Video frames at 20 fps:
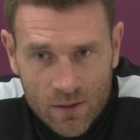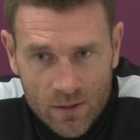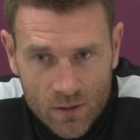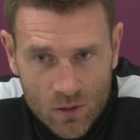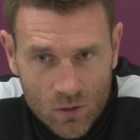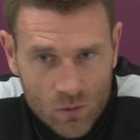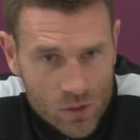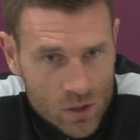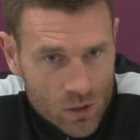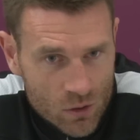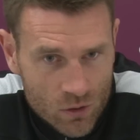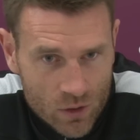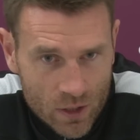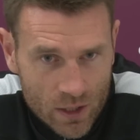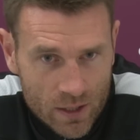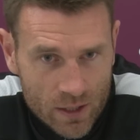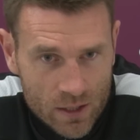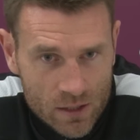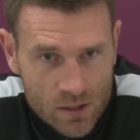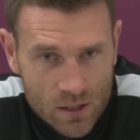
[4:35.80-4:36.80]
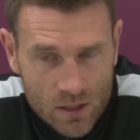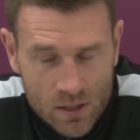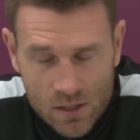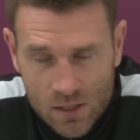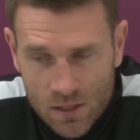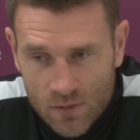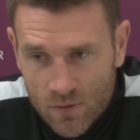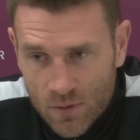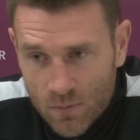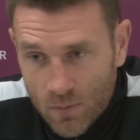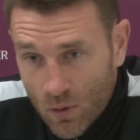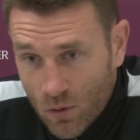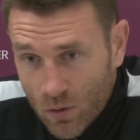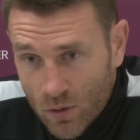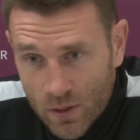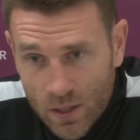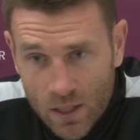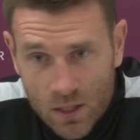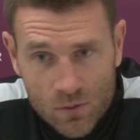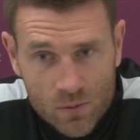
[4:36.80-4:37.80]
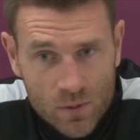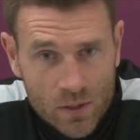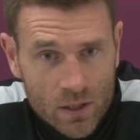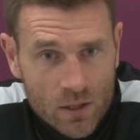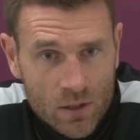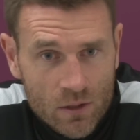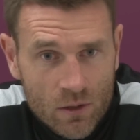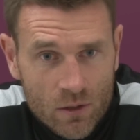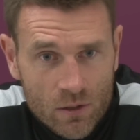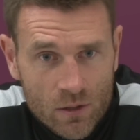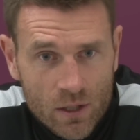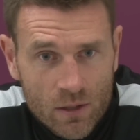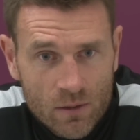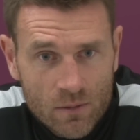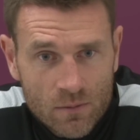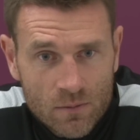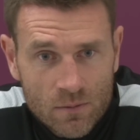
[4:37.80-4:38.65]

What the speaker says: They're always in good areas to receive the ball, and that's when they can hunt you.